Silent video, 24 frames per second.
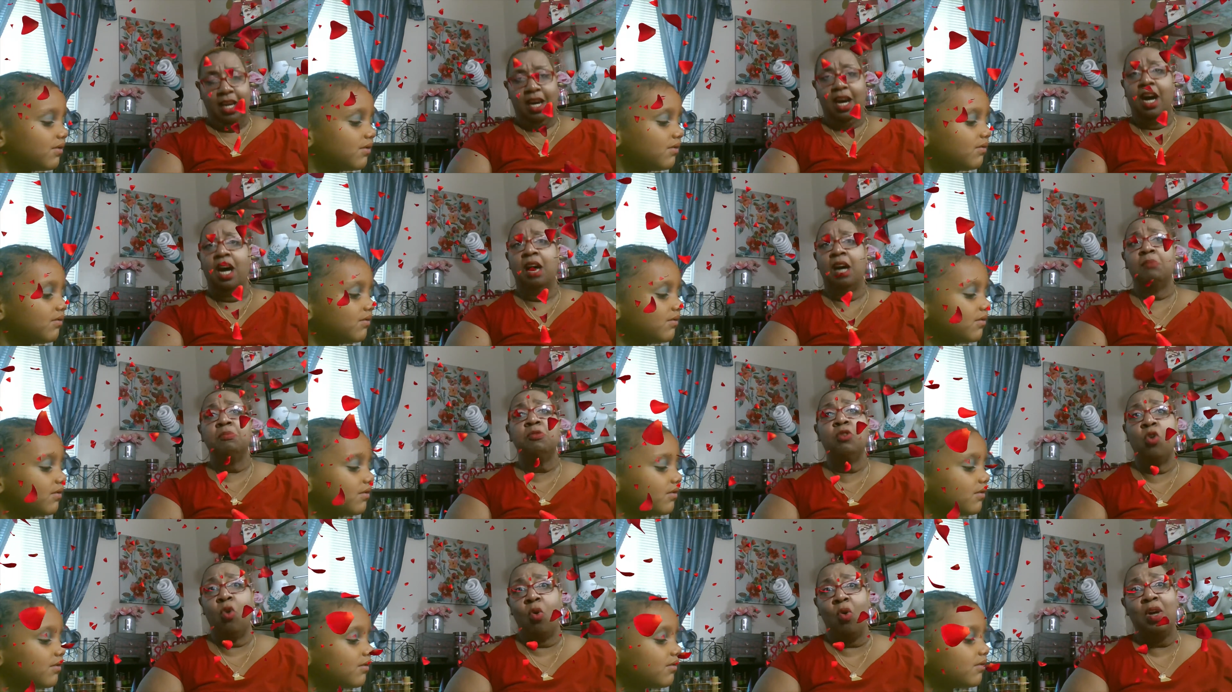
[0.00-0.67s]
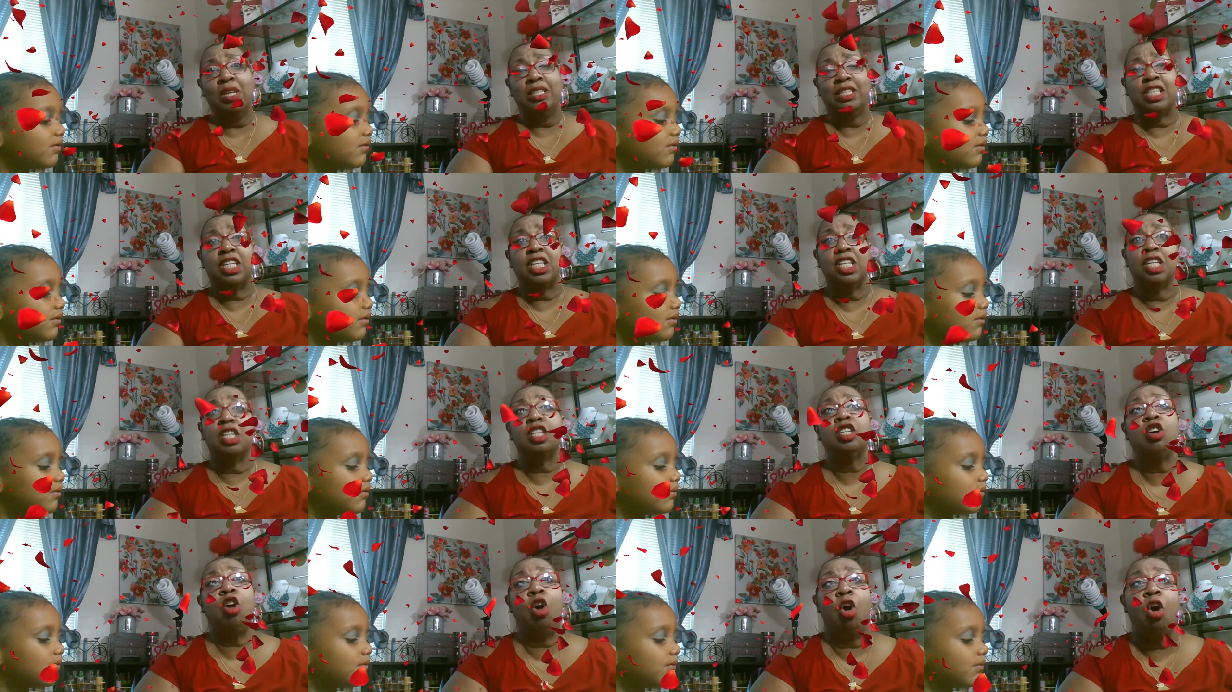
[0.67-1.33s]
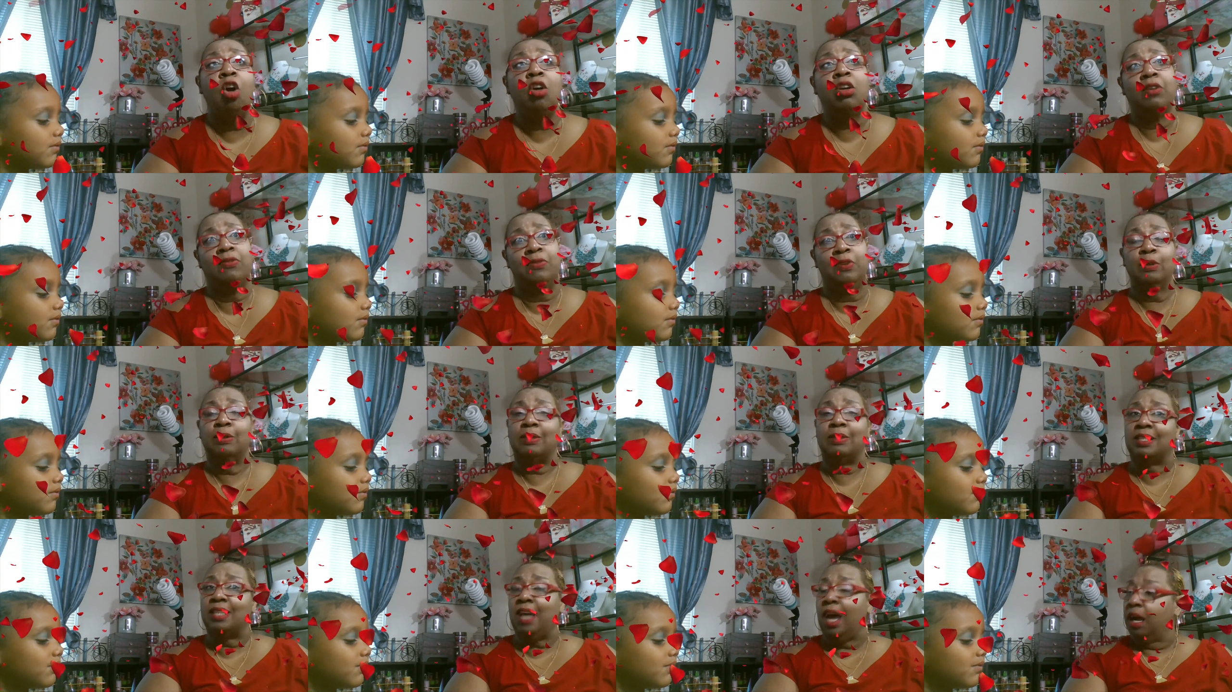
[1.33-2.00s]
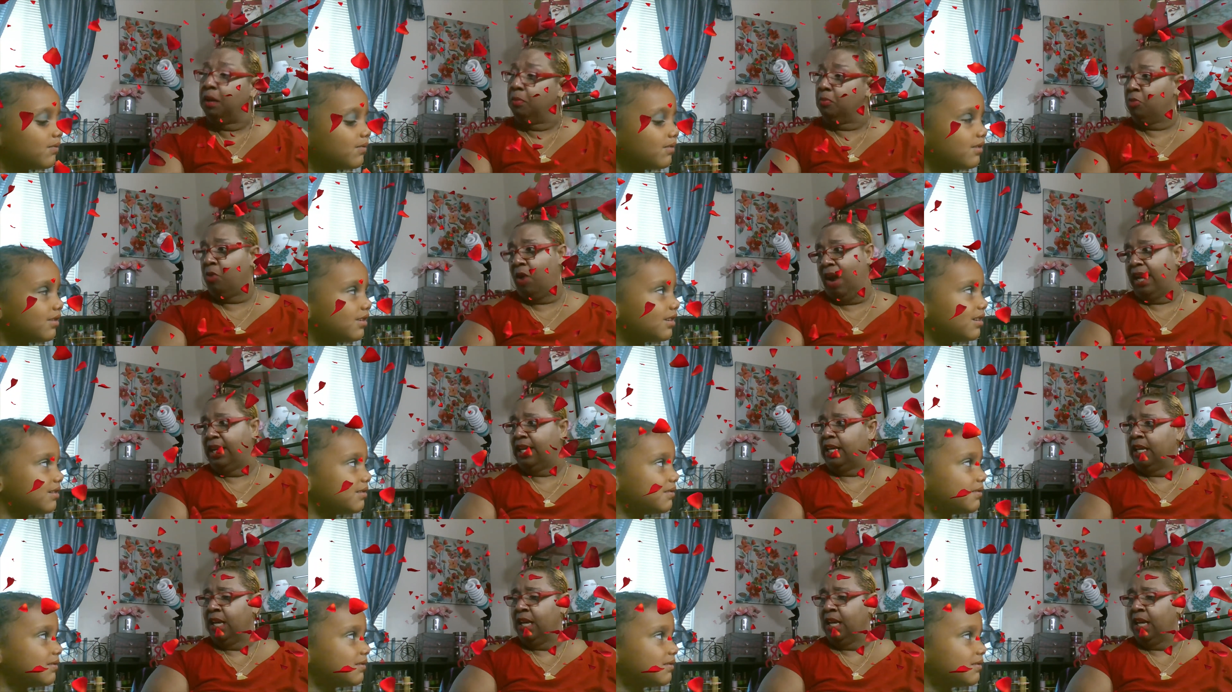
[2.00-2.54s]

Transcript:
Speaker 1: I'm going to the carnival type ready.